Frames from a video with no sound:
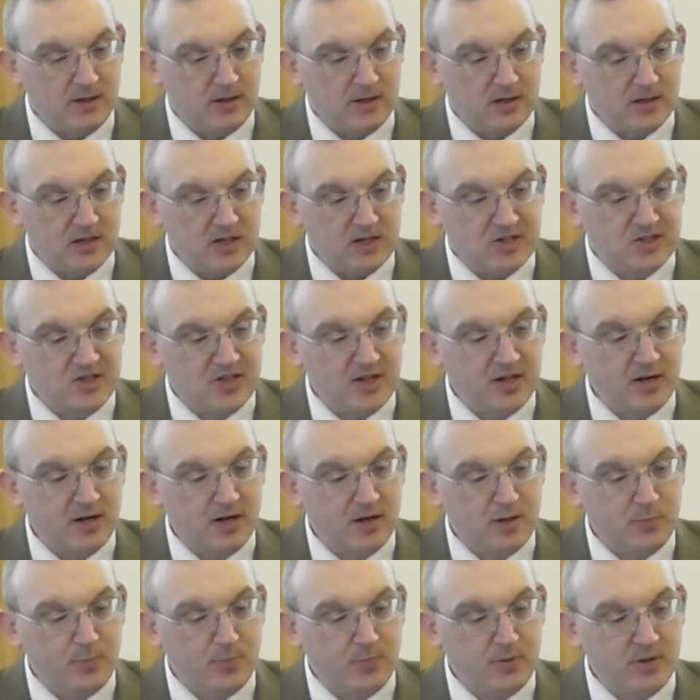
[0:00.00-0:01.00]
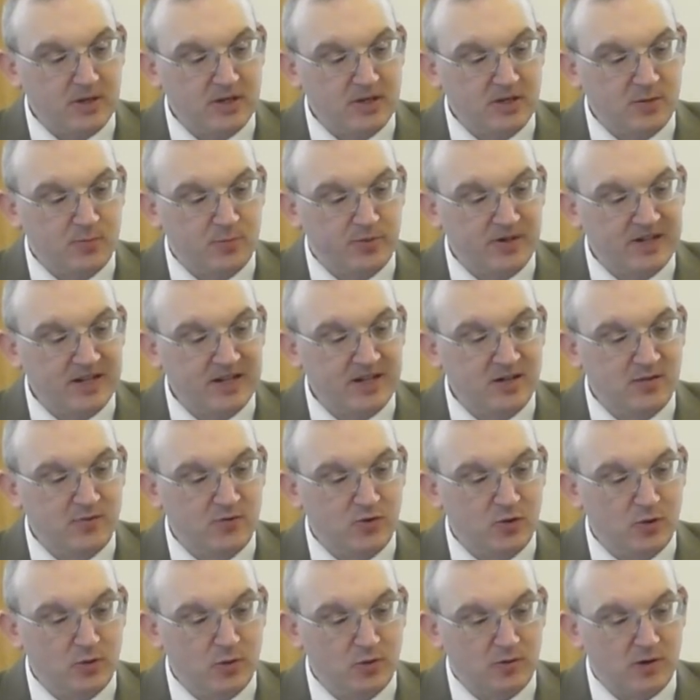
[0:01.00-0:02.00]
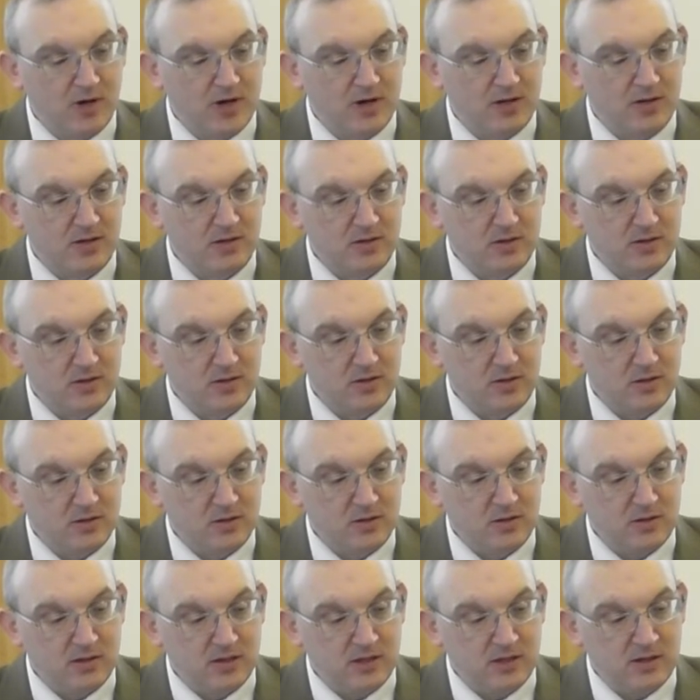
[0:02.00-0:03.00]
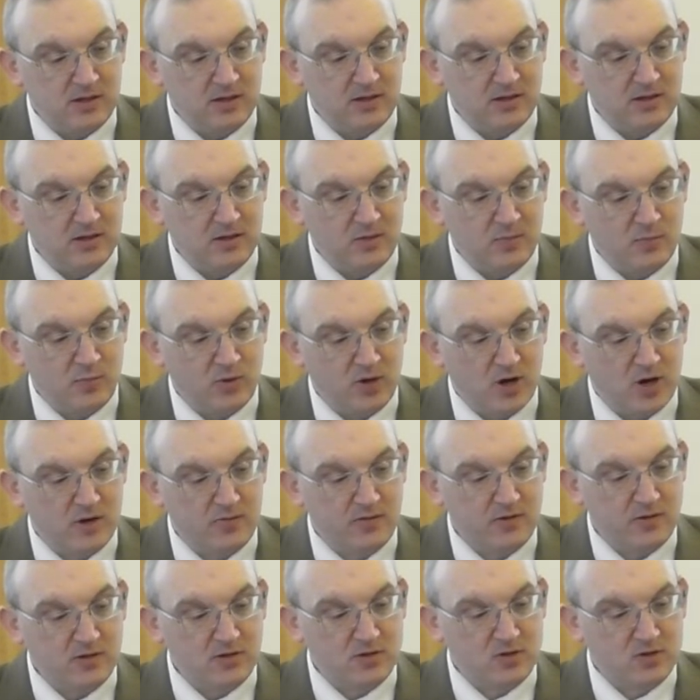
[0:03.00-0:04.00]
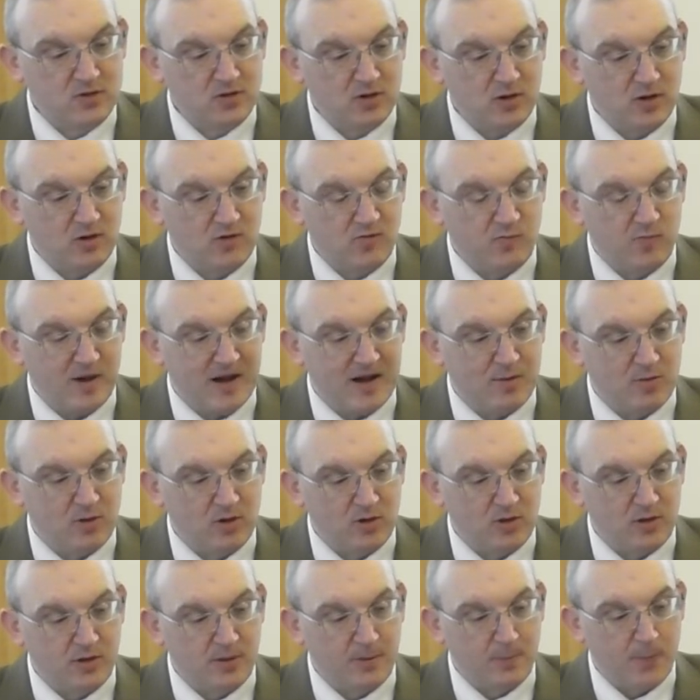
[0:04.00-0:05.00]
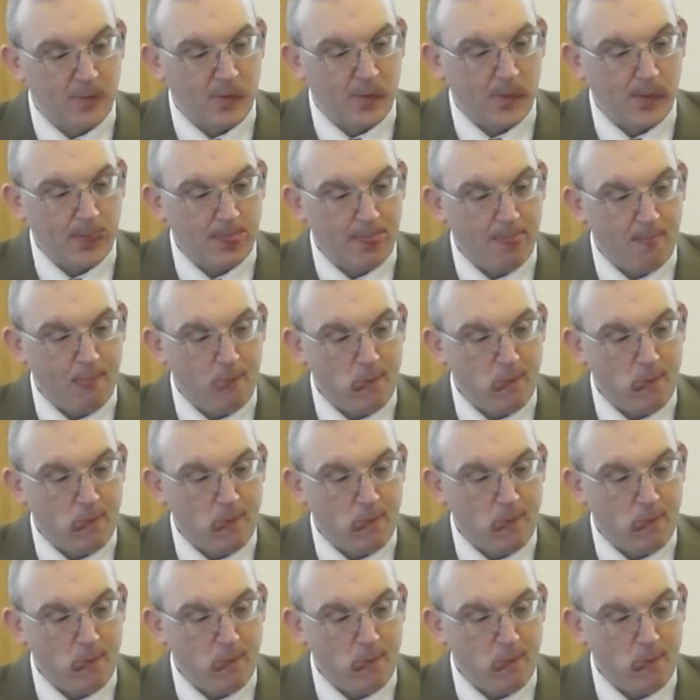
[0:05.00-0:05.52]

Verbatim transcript: He set it up in the plain of Dura, in the province of Babylon.